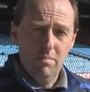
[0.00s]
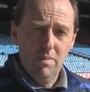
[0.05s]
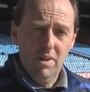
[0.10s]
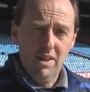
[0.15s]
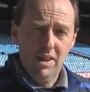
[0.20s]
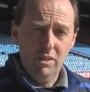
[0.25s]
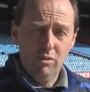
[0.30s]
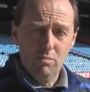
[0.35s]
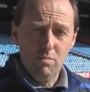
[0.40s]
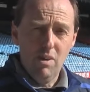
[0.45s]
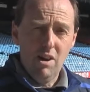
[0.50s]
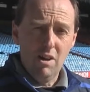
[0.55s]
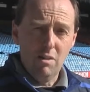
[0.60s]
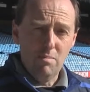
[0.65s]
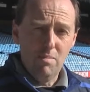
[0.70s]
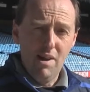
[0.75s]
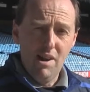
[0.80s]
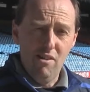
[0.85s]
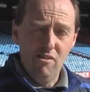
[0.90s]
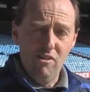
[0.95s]
My name's Mark
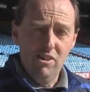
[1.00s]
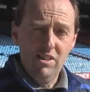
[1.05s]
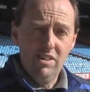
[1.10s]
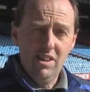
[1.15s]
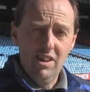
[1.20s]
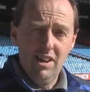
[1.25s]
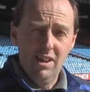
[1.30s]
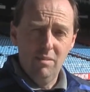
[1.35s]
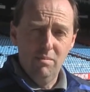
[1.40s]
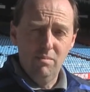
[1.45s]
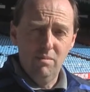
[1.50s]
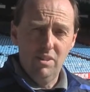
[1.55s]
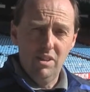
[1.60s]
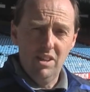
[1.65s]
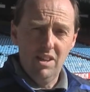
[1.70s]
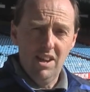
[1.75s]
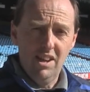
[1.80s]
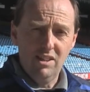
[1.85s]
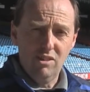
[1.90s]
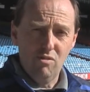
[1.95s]
Perrin. I'm the
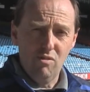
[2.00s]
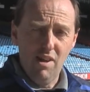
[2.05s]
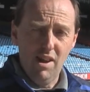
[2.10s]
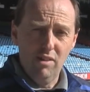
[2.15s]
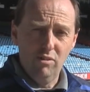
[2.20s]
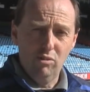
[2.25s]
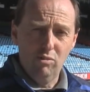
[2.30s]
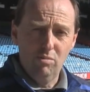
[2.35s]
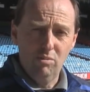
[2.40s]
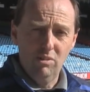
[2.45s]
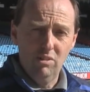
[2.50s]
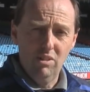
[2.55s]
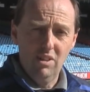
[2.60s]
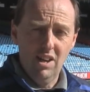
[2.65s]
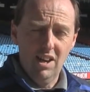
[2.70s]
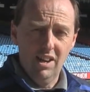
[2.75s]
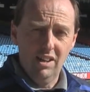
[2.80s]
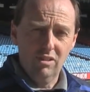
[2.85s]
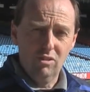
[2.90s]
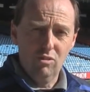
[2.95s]
head groundsman
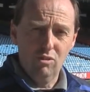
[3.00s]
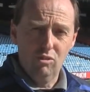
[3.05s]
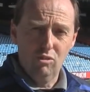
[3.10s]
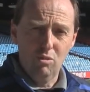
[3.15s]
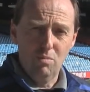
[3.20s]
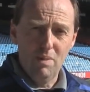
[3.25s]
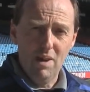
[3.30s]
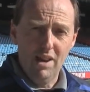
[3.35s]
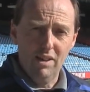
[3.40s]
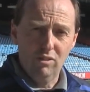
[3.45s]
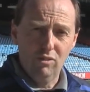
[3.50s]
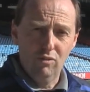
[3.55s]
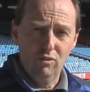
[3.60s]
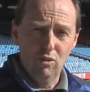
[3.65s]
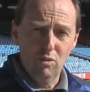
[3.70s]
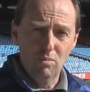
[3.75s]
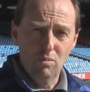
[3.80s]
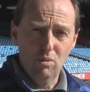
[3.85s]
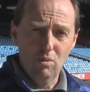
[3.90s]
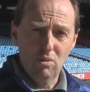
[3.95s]
at Crystal Palace
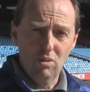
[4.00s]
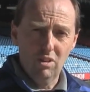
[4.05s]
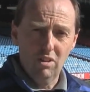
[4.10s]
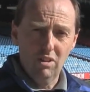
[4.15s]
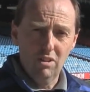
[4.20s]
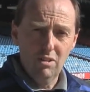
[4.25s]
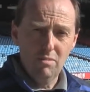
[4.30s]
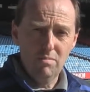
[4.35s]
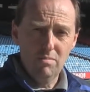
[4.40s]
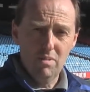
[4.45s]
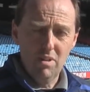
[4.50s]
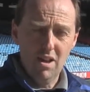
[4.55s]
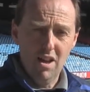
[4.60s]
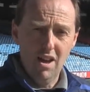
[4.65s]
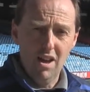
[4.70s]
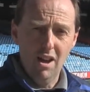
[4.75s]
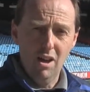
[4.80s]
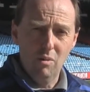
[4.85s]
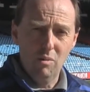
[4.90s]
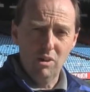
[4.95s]
Football Club.
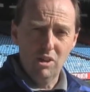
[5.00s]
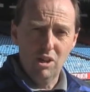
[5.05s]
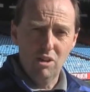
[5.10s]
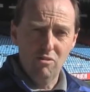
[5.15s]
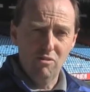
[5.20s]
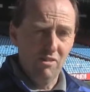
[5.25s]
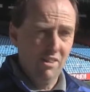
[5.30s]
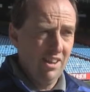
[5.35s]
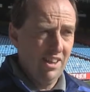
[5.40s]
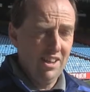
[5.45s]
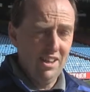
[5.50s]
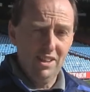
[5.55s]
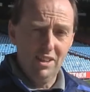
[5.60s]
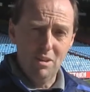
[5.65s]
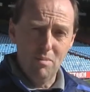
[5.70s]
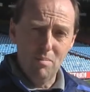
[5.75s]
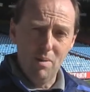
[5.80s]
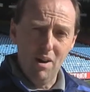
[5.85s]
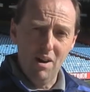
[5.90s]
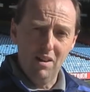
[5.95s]
We're currently in
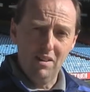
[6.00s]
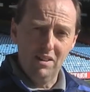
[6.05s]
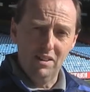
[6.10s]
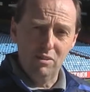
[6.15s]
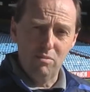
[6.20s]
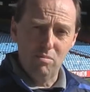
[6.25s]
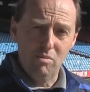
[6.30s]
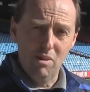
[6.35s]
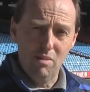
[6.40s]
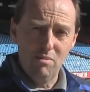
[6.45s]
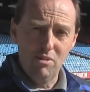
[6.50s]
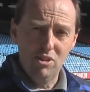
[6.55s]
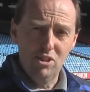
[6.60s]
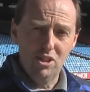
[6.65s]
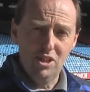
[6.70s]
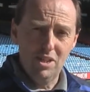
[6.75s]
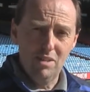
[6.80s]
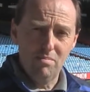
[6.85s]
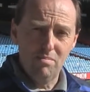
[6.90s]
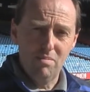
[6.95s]
the Barclays
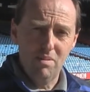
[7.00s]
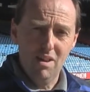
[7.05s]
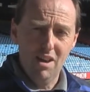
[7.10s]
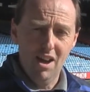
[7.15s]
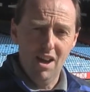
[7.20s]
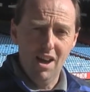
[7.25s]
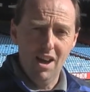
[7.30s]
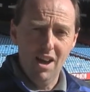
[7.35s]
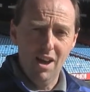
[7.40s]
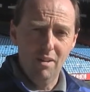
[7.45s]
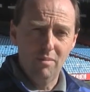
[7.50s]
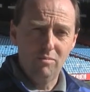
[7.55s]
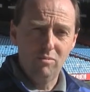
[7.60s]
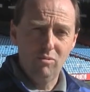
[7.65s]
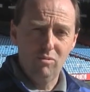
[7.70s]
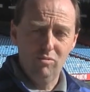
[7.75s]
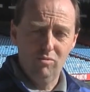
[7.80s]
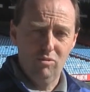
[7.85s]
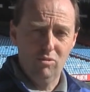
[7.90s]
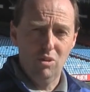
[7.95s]
Premiership,
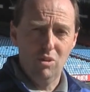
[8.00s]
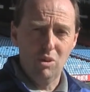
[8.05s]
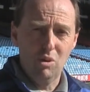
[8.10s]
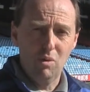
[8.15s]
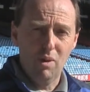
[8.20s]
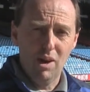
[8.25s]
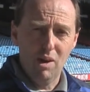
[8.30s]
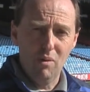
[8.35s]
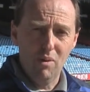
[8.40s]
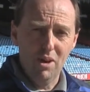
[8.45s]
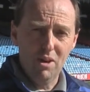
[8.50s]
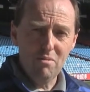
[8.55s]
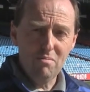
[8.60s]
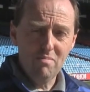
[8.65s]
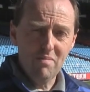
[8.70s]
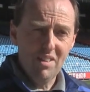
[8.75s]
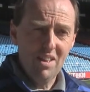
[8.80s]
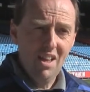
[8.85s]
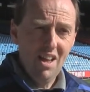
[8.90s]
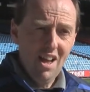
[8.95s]
doing quite well.
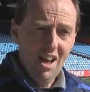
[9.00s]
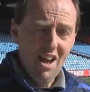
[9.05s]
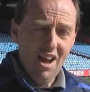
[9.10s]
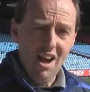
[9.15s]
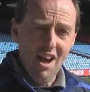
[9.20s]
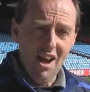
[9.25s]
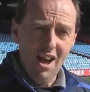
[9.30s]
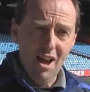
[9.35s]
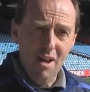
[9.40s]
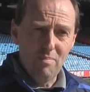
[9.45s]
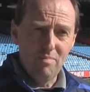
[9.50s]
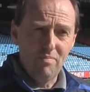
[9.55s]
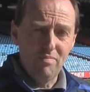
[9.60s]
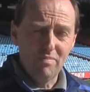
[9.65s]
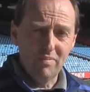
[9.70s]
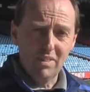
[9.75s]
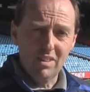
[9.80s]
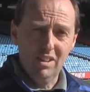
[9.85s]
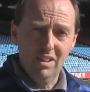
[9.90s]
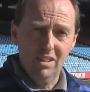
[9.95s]

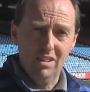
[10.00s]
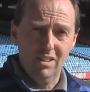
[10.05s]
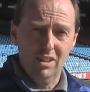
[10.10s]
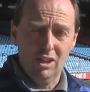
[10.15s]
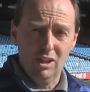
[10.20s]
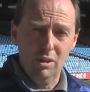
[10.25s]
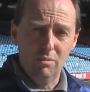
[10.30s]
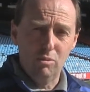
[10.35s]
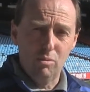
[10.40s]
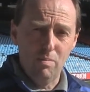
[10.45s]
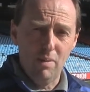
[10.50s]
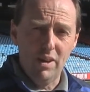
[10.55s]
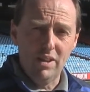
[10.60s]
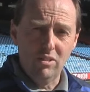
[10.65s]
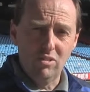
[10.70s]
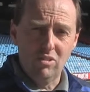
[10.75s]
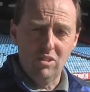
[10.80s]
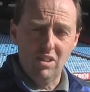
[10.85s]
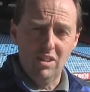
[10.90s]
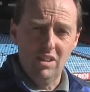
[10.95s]
The club's
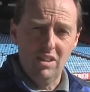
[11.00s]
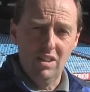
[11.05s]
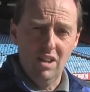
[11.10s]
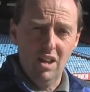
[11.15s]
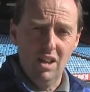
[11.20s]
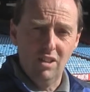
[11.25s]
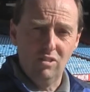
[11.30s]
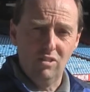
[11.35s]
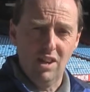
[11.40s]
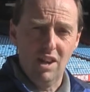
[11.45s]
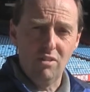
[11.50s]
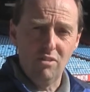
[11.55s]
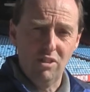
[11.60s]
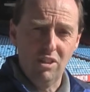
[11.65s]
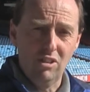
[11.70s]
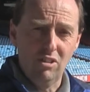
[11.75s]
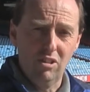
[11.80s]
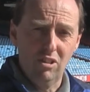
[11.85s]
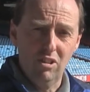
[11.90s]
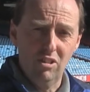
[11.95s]
based in South
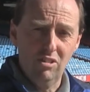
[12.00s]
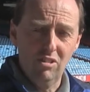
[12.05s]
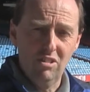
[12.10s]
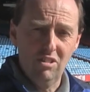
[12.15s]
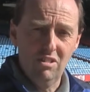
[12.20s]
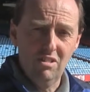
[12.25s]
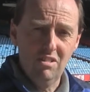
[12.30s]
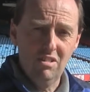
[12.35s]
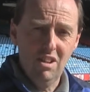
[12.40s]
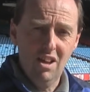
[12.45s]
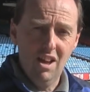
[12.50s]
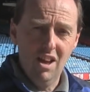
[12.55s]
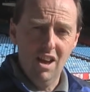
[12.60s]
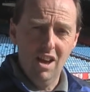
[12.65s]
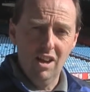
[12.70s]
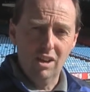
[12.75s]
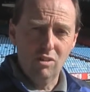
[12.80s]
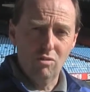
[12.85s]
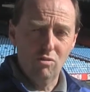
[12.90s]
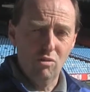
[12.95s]
East London,
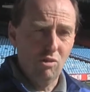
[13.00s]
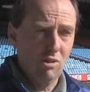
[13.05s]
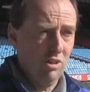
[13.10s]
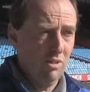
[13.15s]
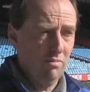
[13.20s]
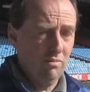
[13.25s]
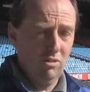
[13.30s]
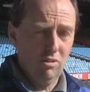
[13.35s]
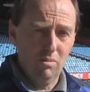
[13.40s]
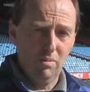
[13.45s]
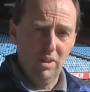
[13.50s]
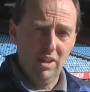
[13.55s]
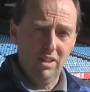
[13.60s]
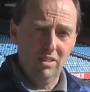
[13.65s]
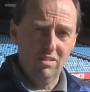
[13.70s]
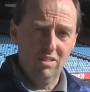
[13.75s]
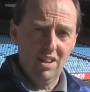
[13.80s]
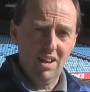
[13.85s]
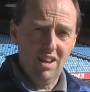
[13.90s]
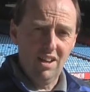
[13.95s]
Croydon to be
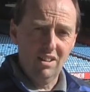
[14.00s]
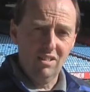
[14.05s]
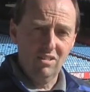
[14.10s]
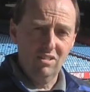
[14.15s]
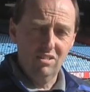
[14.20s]
exact,